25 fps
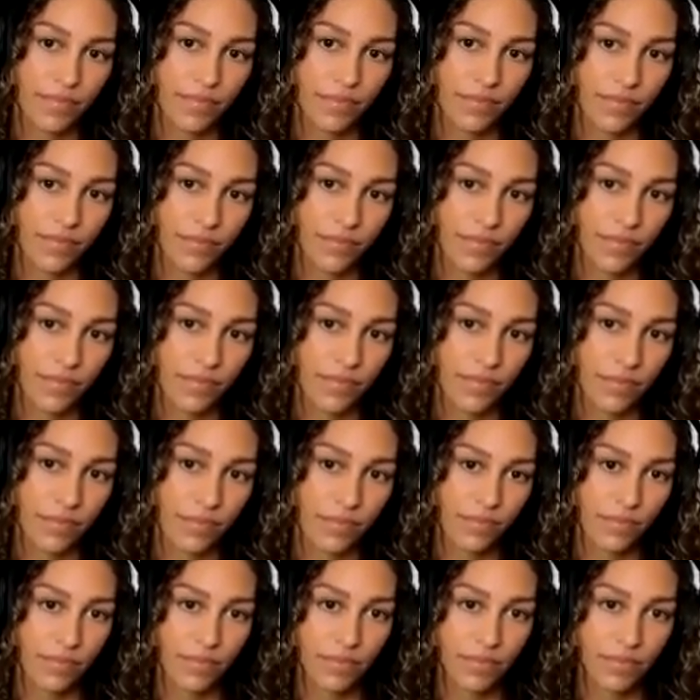
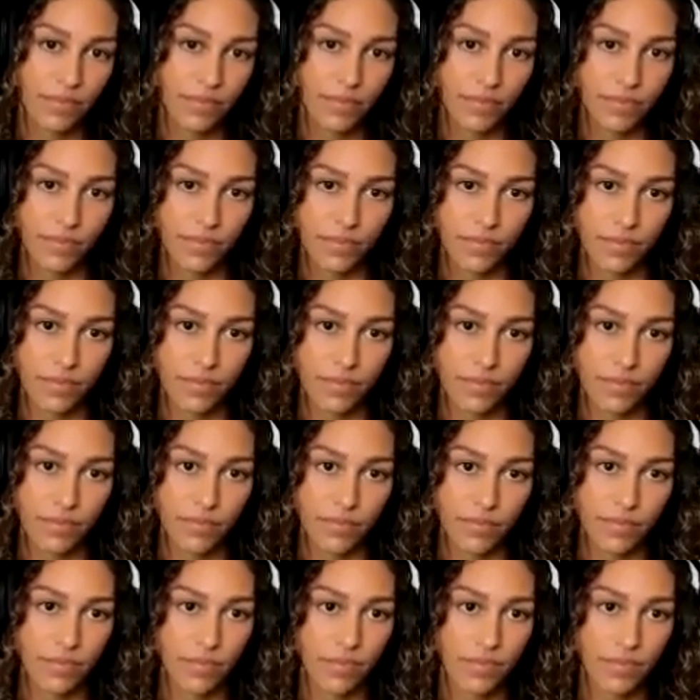
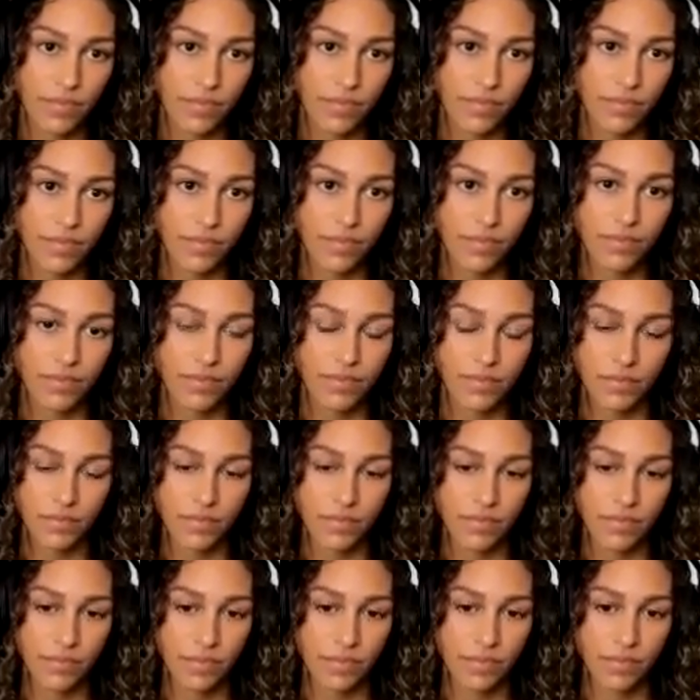
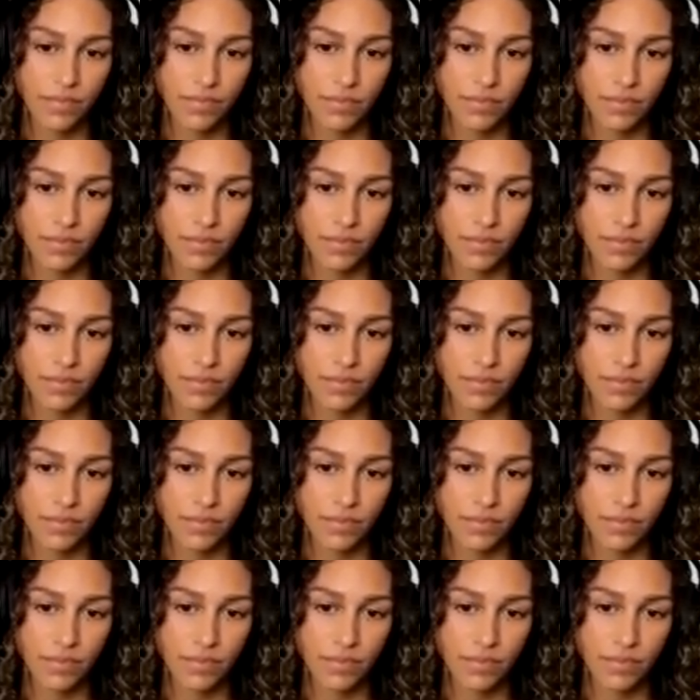(silent)